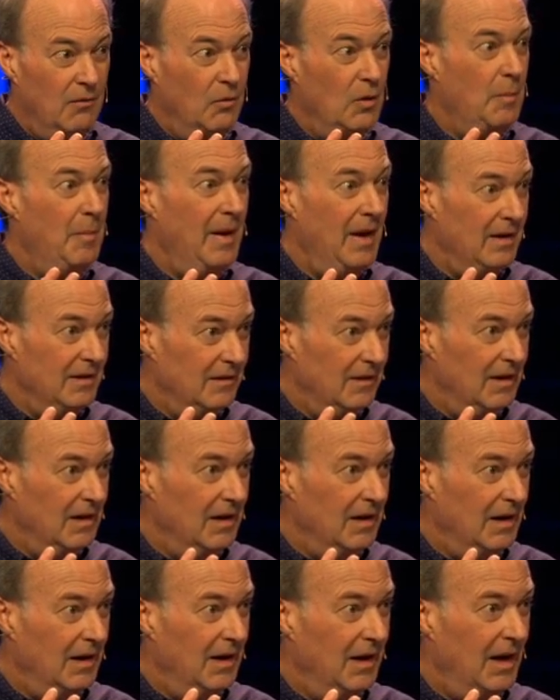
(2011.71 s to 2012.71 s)

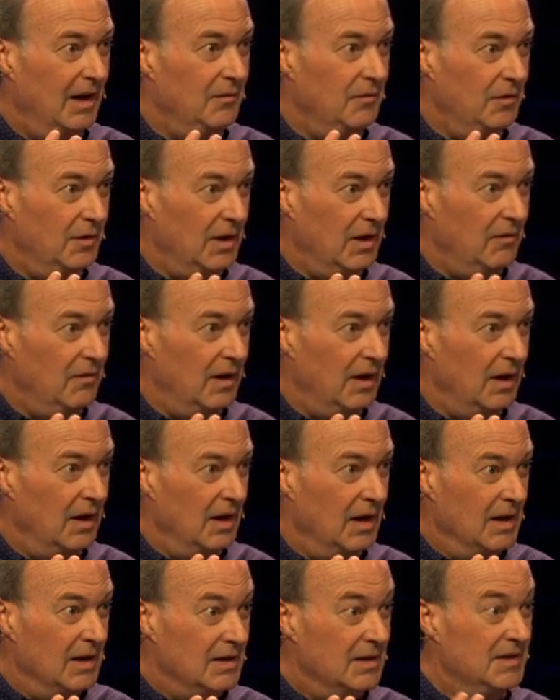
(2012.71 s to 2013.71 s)
Repenting and forgiving.
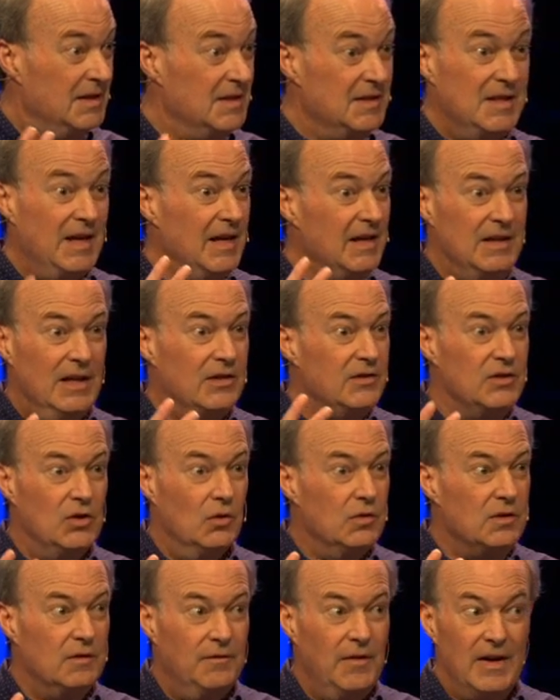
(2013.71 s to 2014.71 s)
You see, Satan has
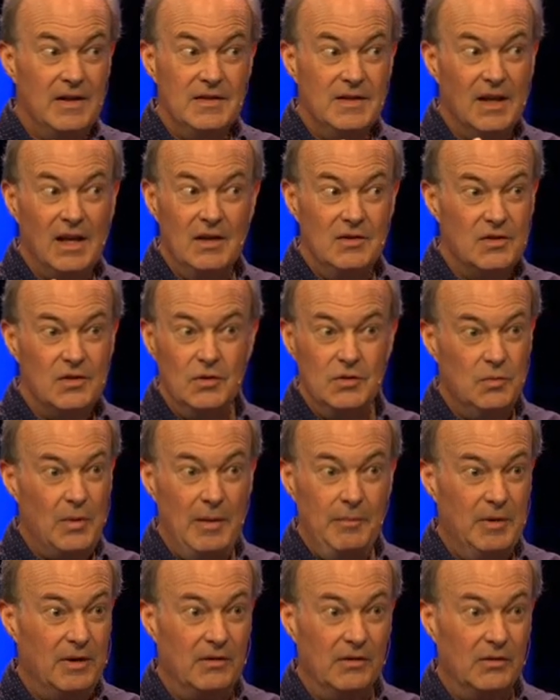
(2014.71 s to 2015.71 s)
no defense against those
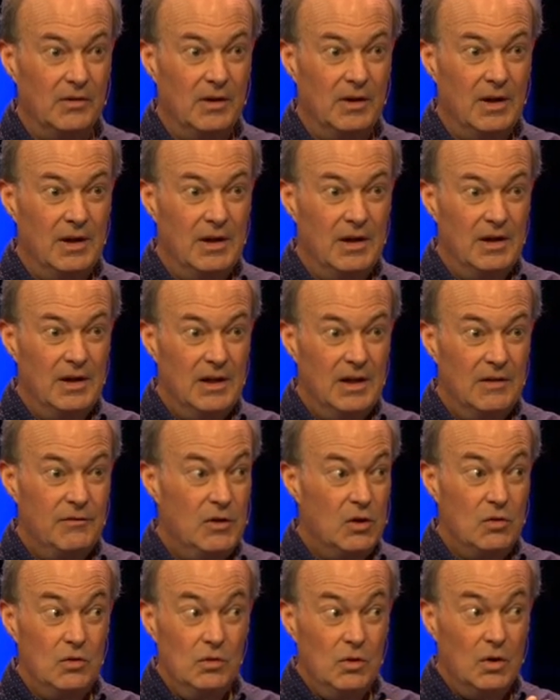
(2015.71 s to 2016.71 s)
weapons.
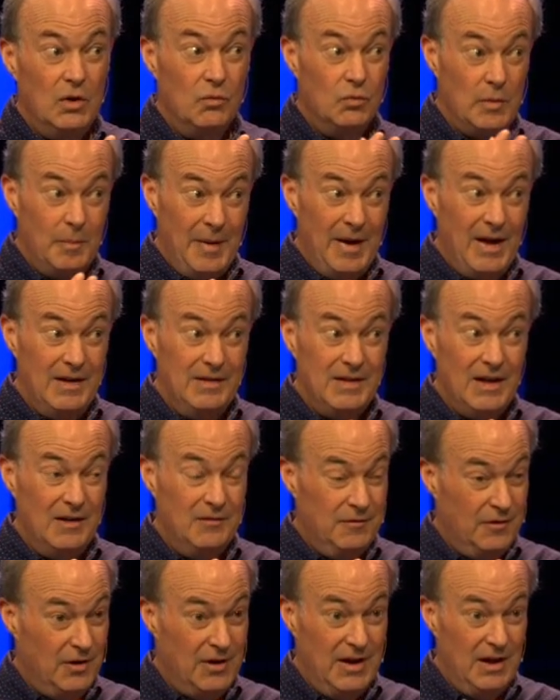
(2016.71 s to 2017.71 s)
If you repent
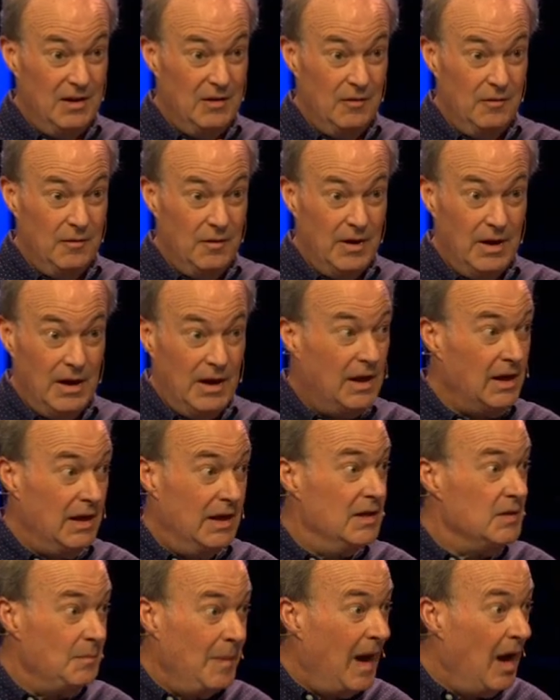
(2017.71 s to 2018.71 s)
and forgive,
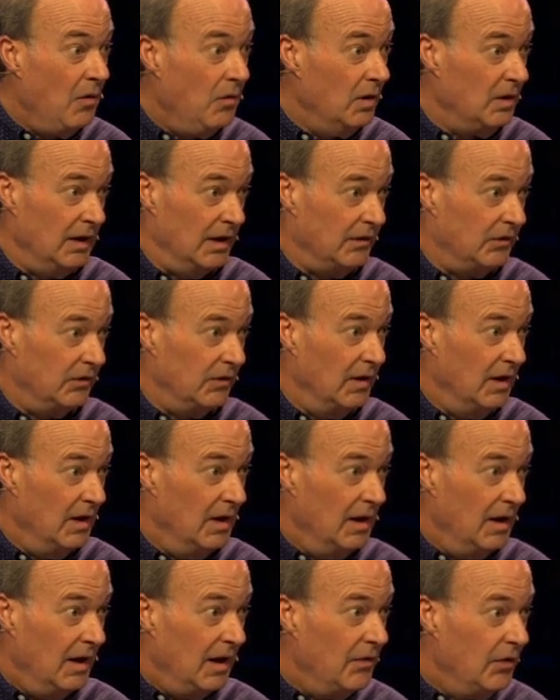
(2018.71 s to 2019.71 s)
he's powerless.
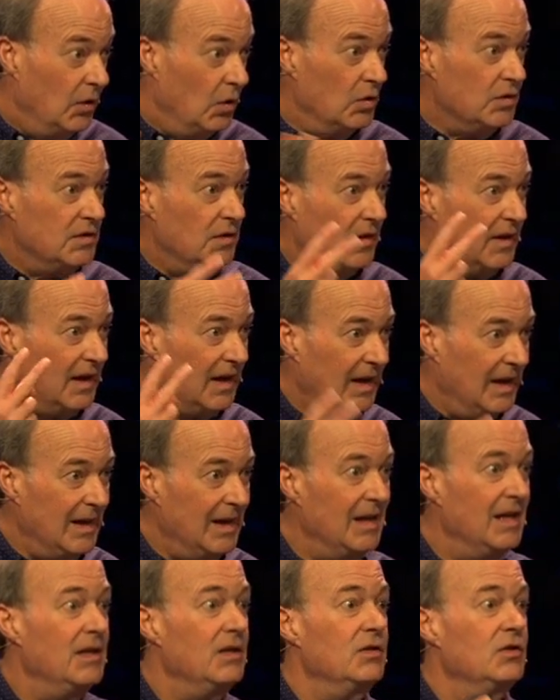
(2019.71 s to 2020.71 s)
And those are the
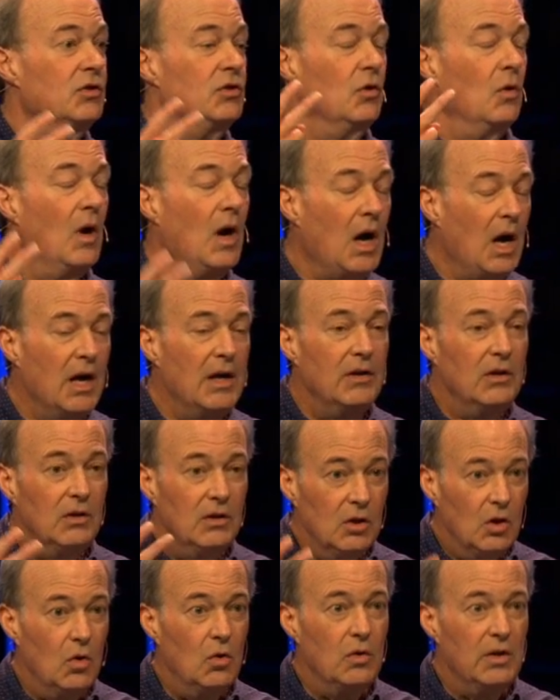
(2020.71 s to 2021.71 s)
keys to
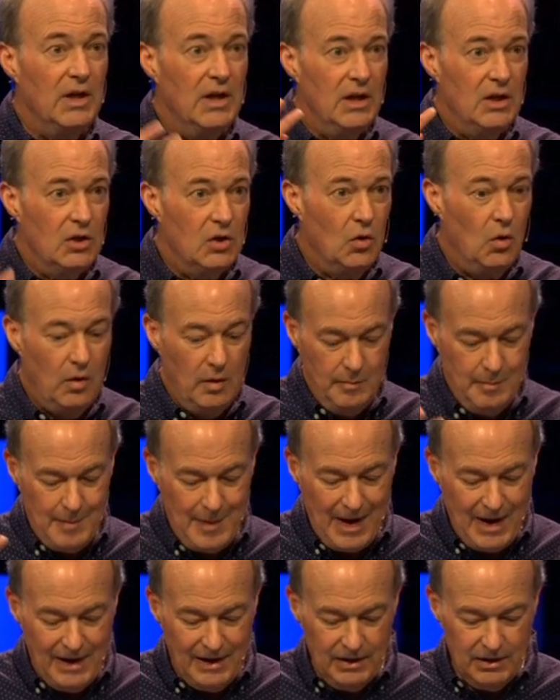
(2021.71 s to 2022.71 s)
unloading your
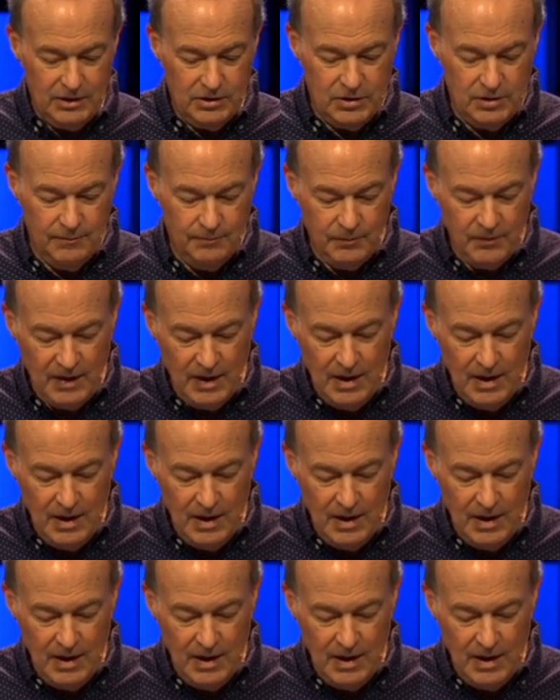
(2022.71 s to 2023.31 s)
baggage.